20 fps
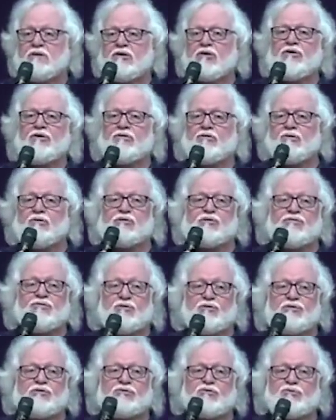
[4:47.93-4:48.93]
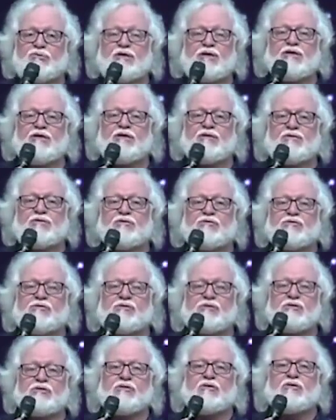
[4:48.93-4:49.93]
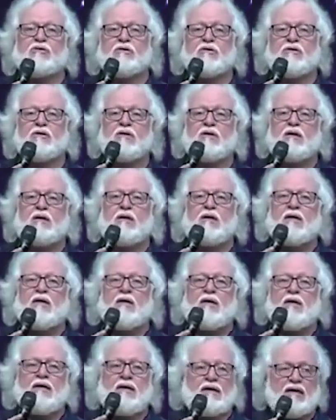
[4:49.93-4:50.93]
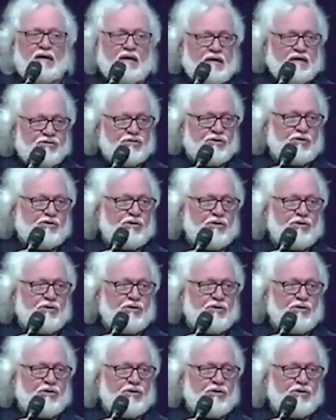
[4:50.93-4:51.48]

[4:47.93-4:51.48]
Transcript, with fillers: during those first three years. It has